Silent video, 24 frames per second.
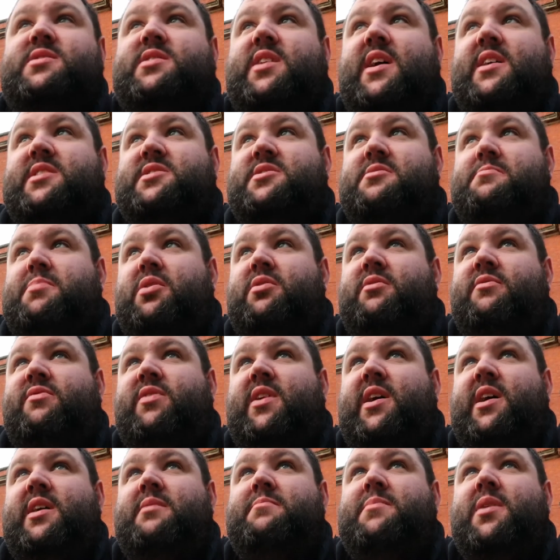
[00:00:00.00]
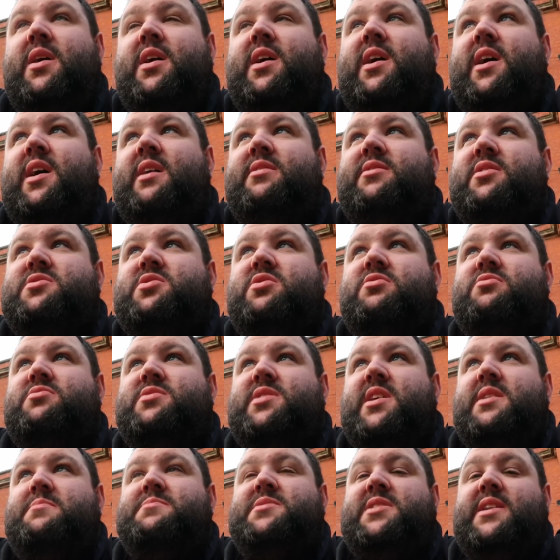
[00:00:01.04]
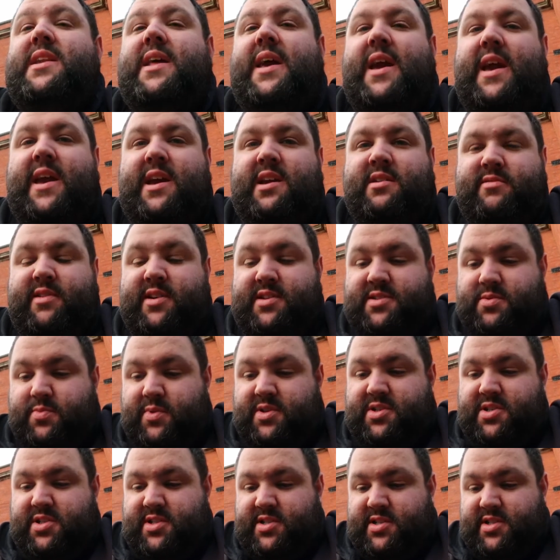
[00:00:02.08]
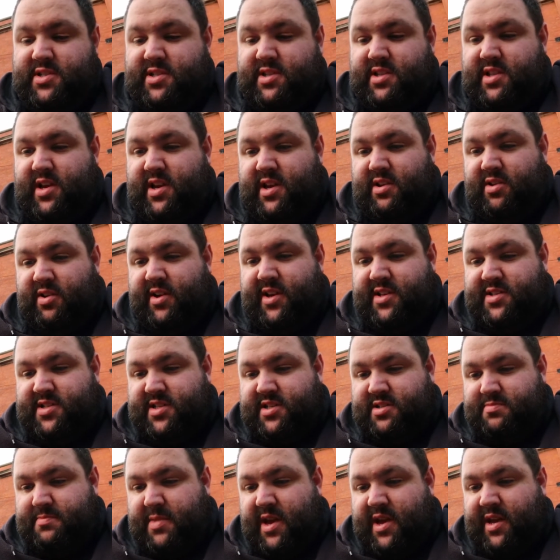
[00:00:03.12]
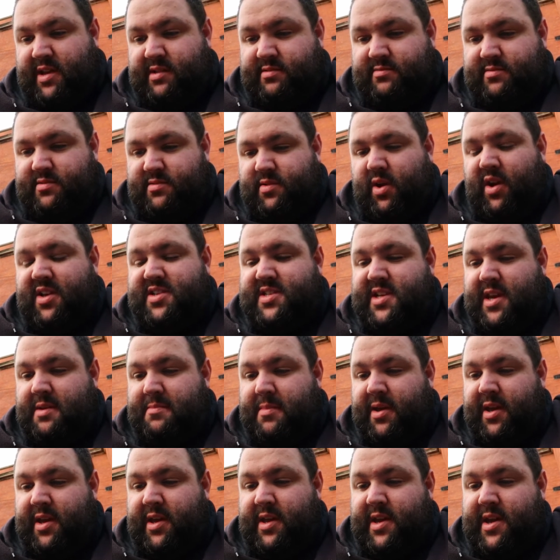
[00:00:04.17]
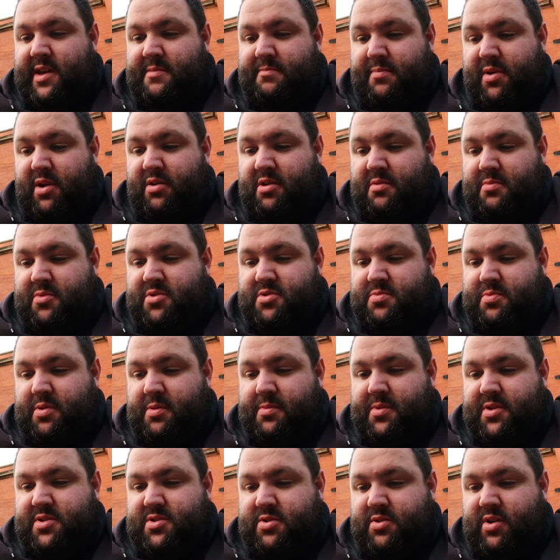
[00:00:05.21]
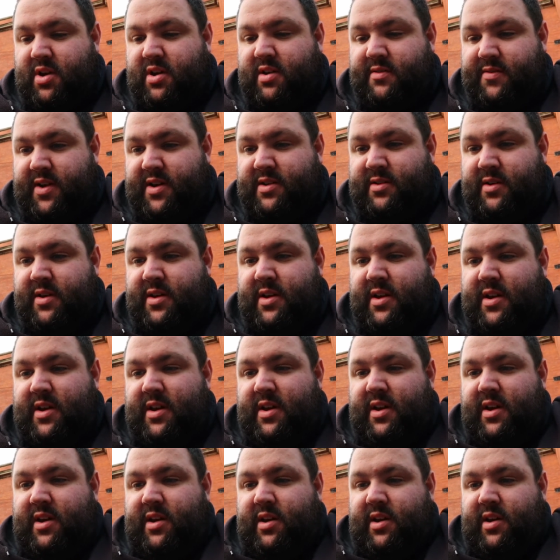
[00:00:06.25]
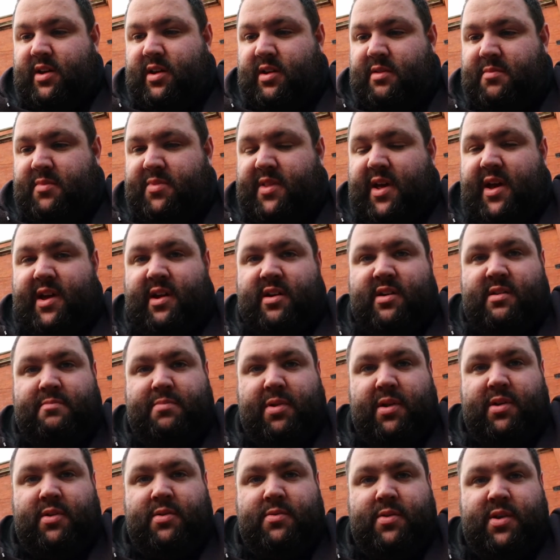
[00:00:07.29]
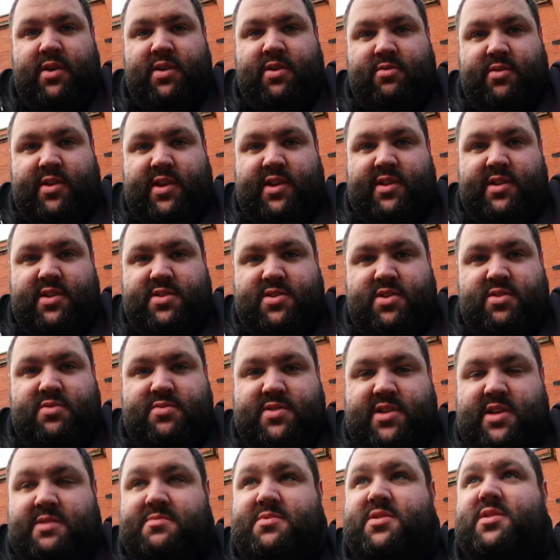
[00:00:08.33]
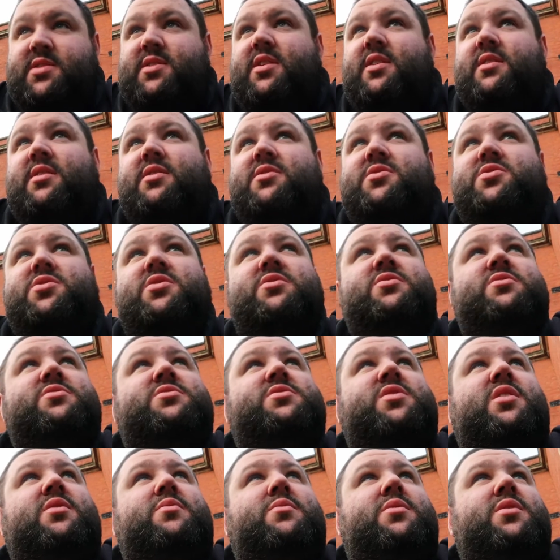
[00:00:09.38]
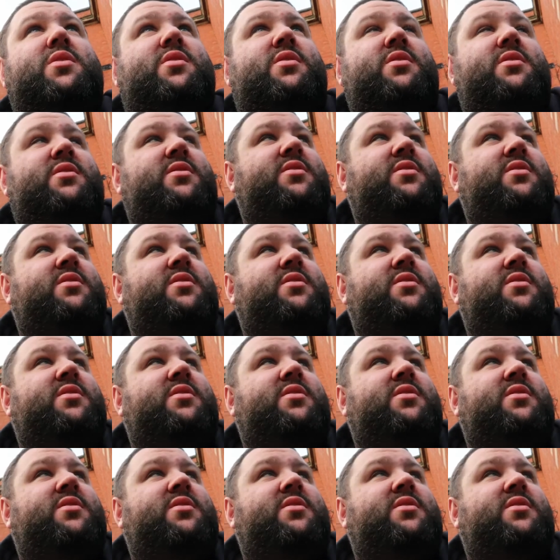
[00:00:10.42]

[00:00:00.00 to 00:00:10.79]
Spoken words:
has the blue flame, and the two teams in Ingress, which is the Niantic's main game, Pokemon's probably took over now, they are blue and green, the two teams that you can choose. So,